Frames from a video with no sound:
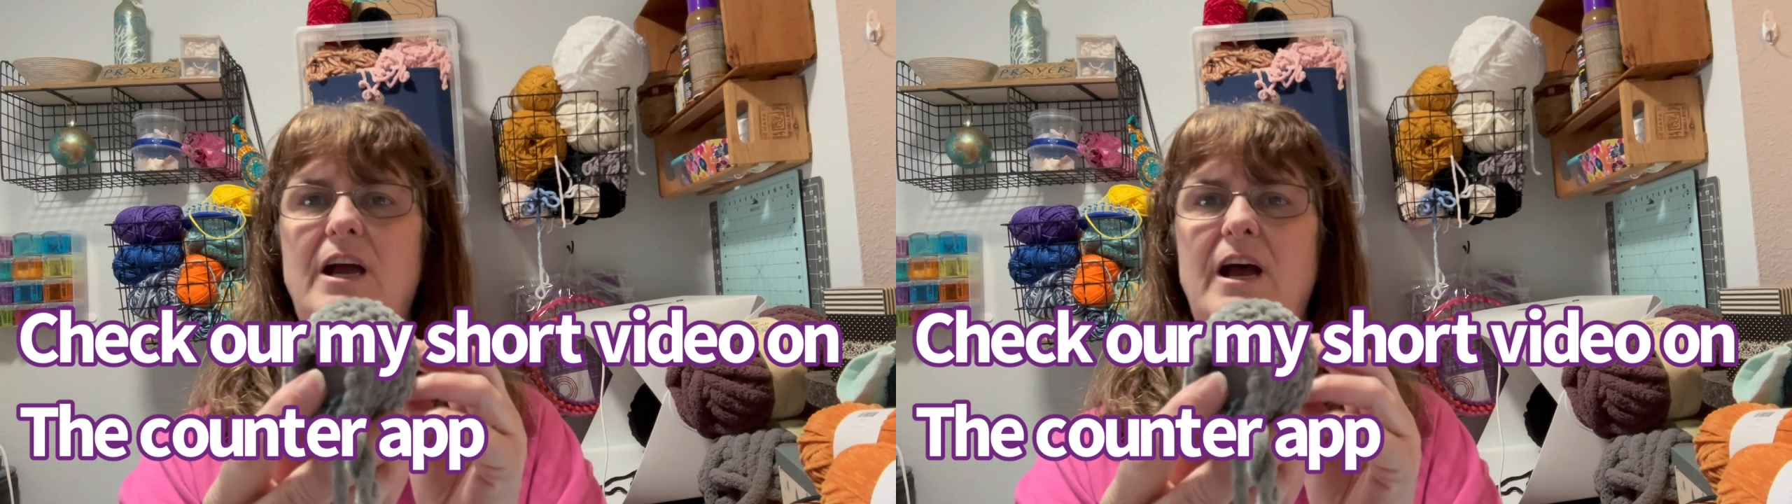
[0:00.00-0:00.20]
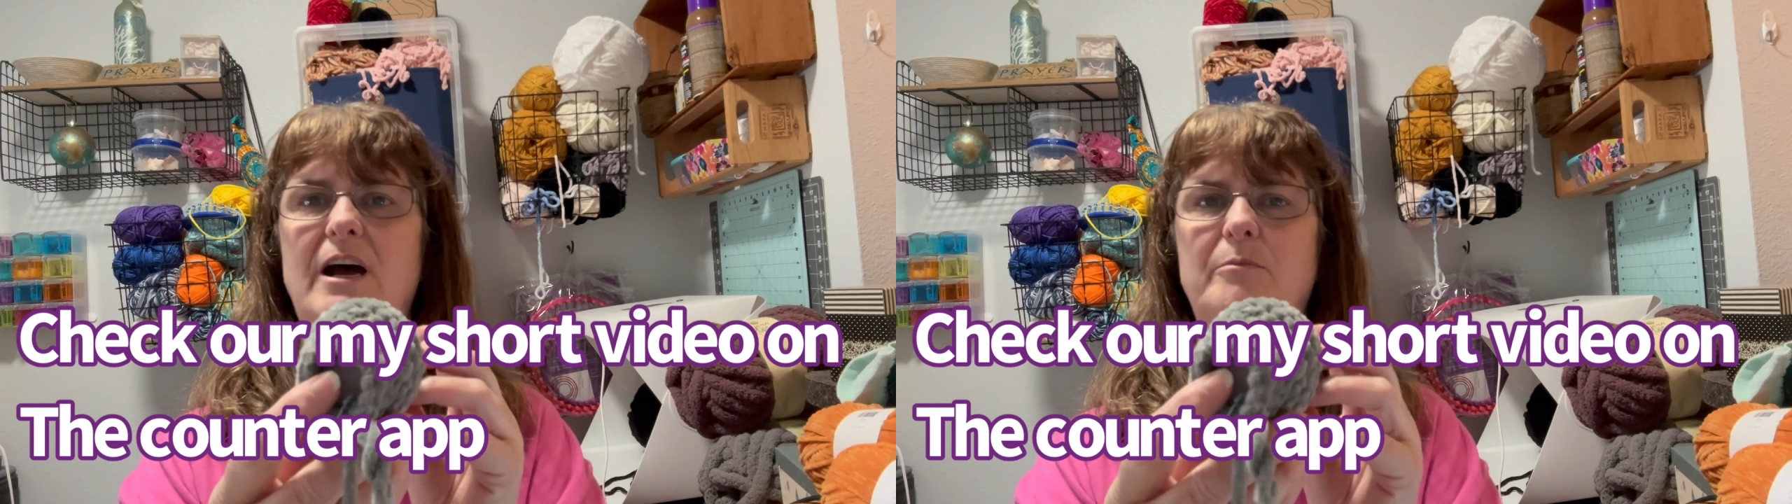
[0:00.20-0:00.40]

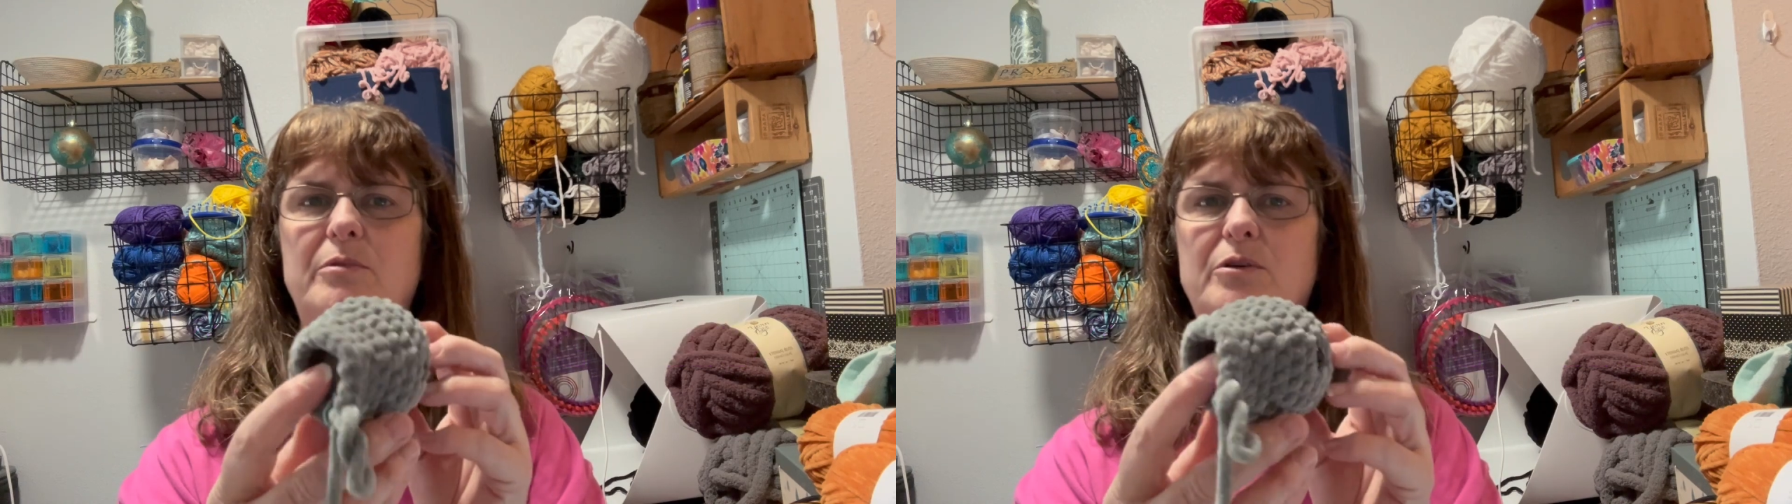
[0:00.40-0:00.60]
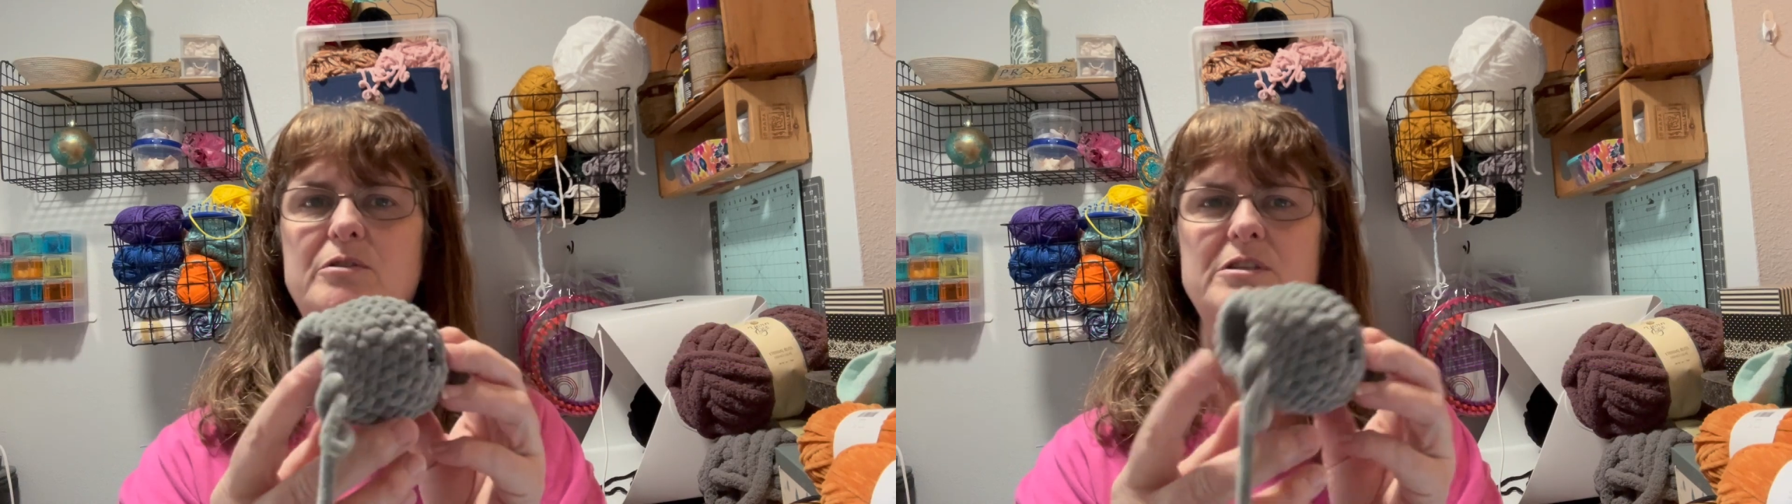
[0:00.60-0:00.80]
app
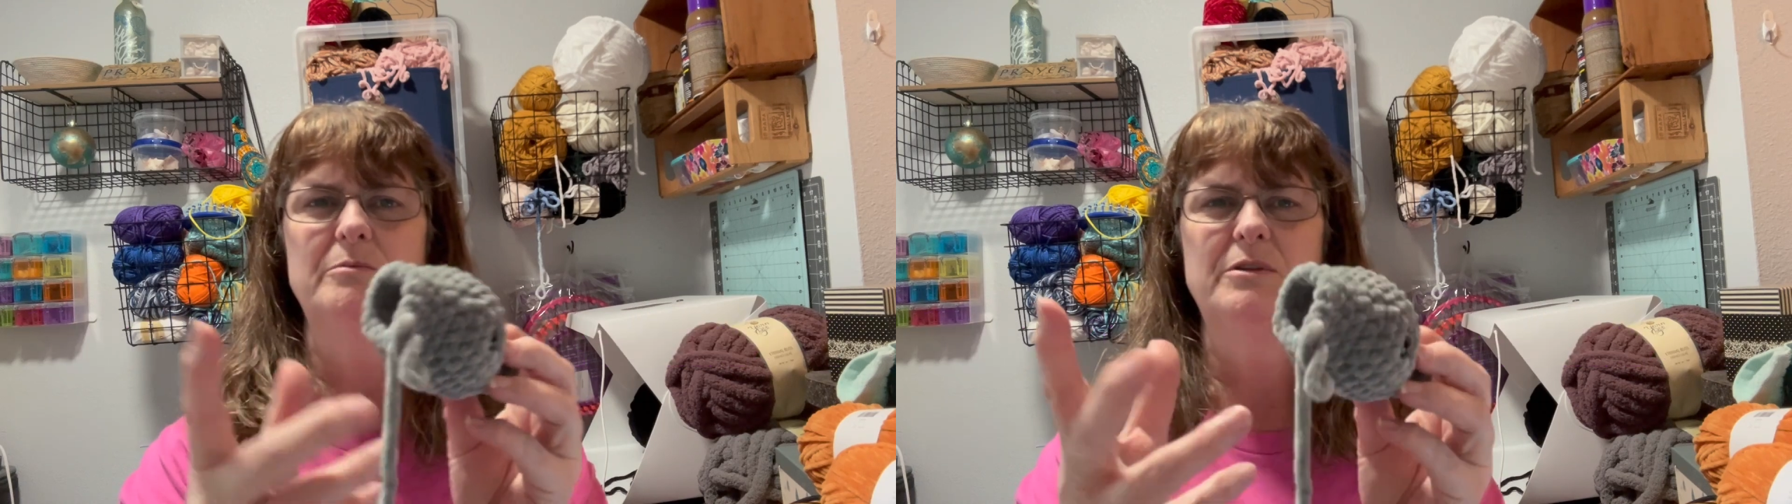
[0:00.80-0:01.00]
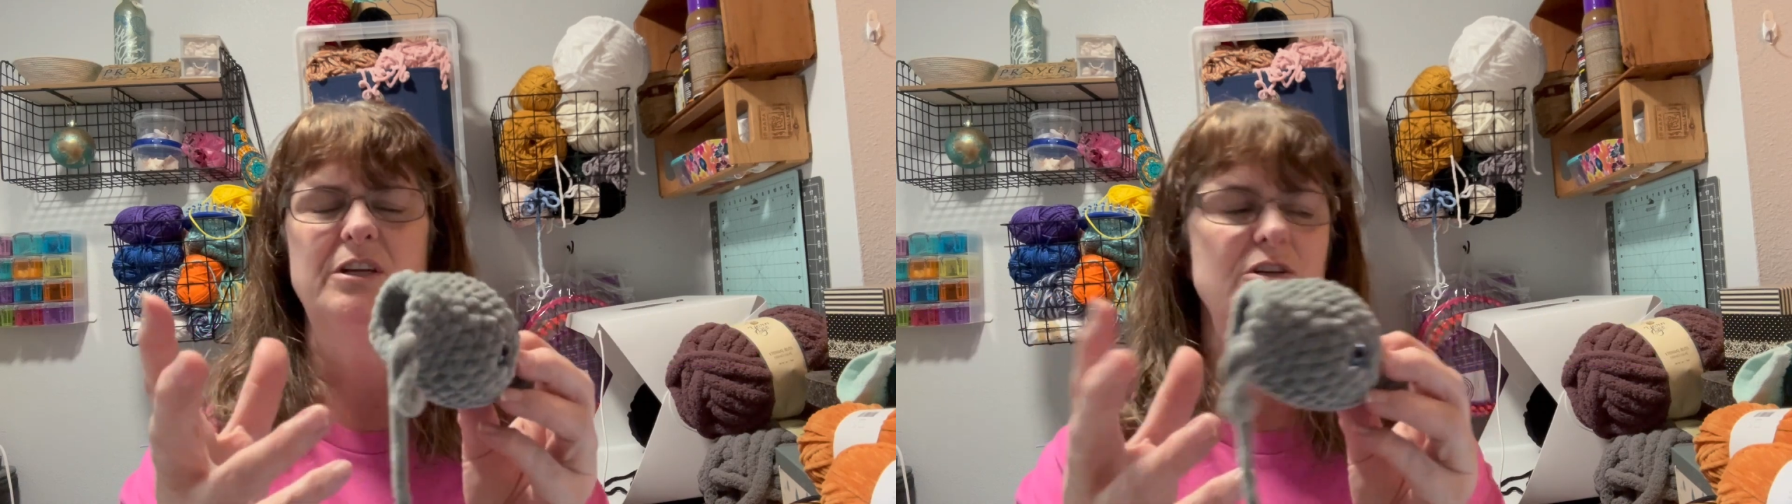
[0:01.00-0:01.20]
or
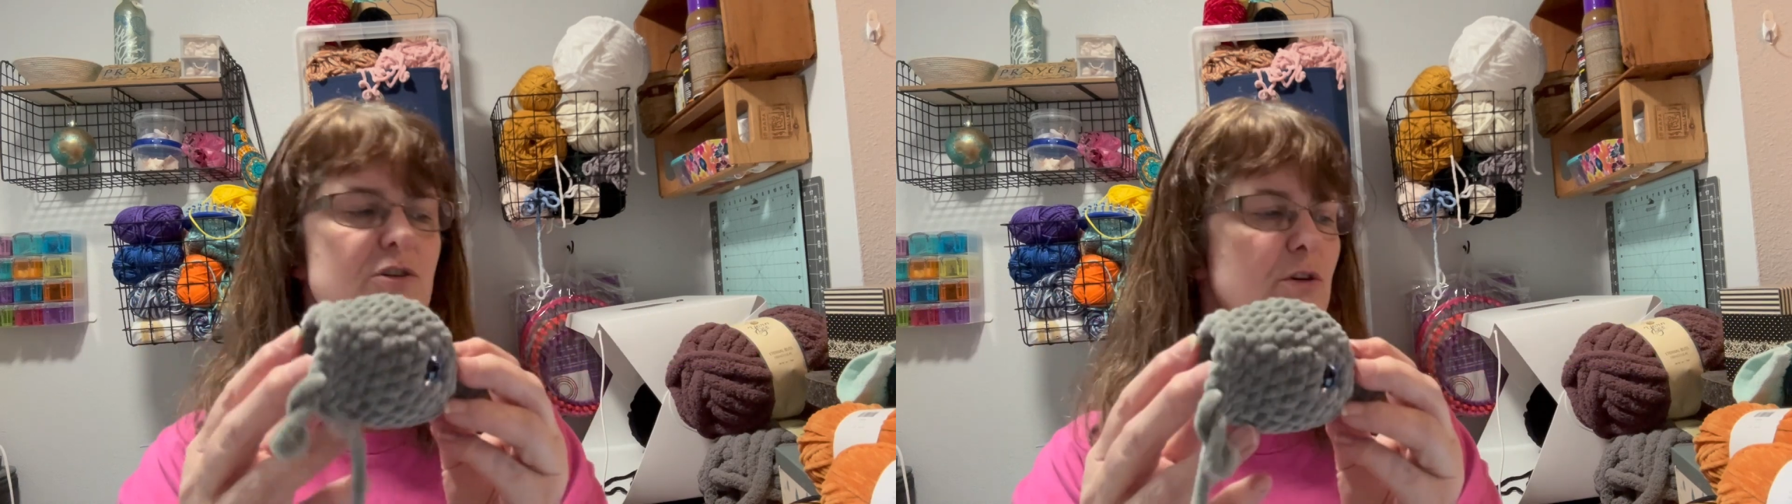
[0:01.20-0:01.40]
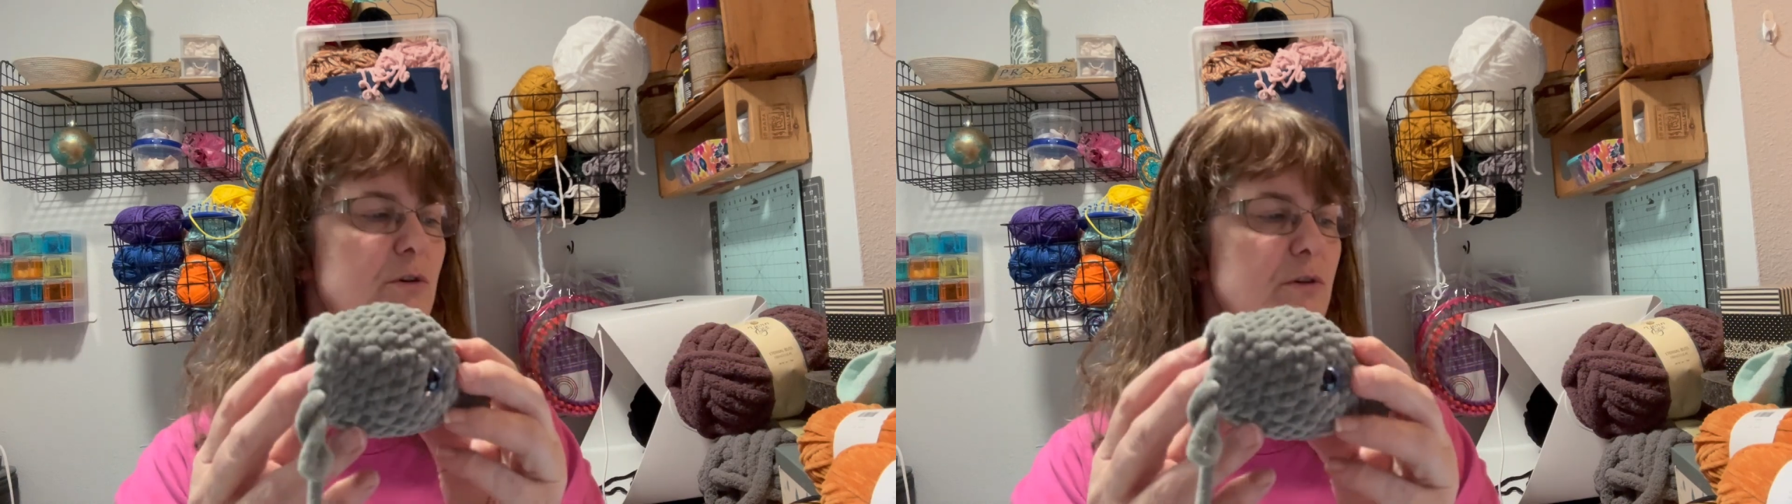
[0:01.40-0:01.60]
something to
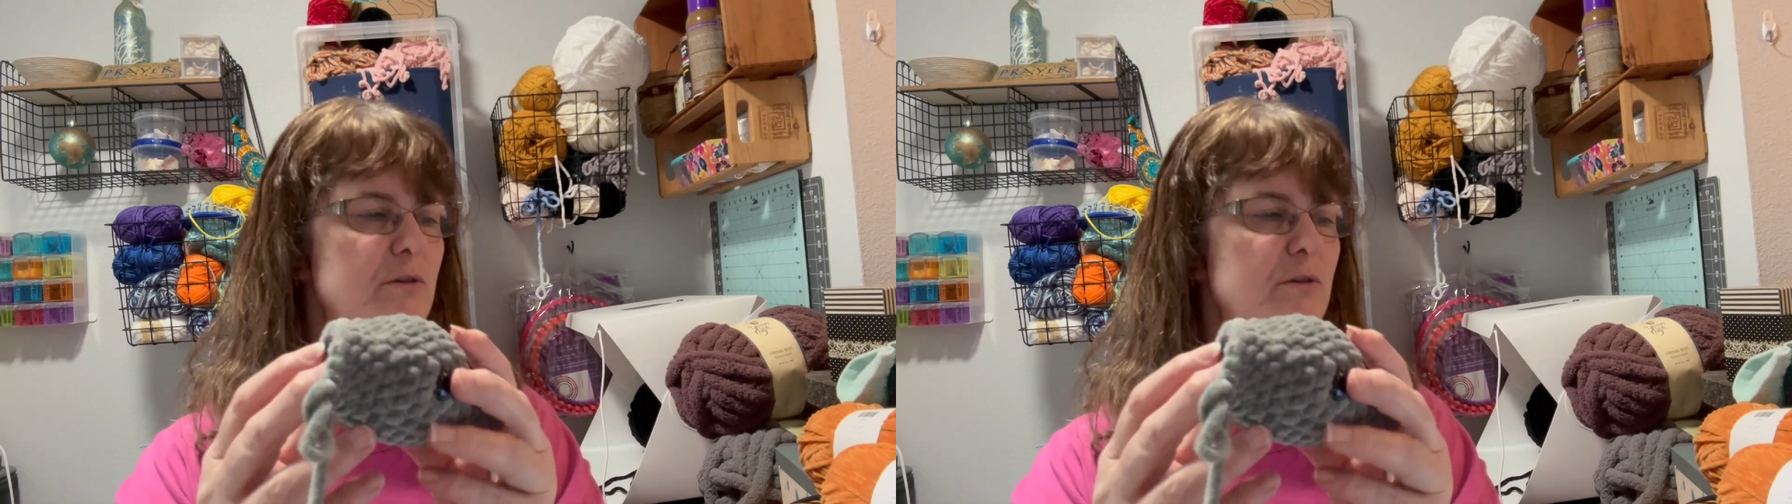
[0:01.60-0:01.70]
show you.